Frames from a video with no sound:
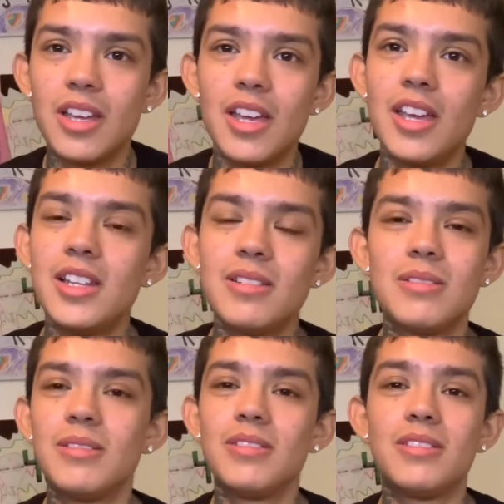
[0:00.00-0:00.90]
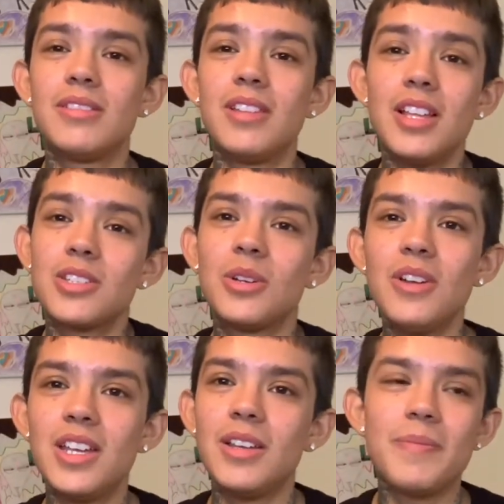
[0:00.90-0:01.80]
And that's
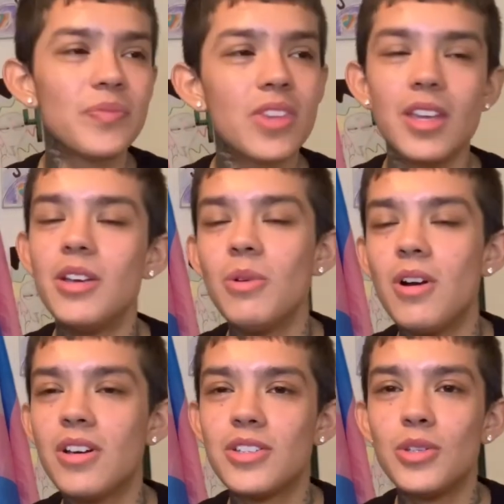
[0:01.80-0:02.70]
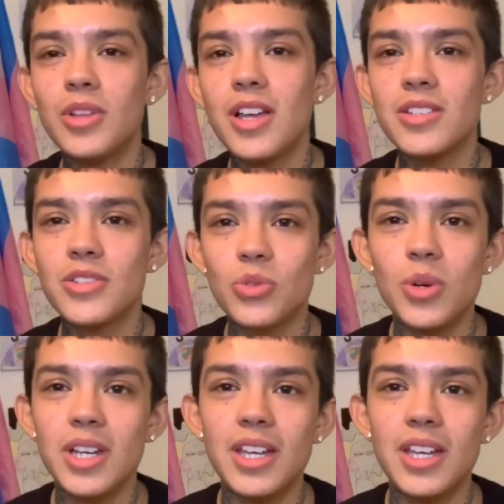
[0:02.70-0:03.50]
great. Here we are in 2020,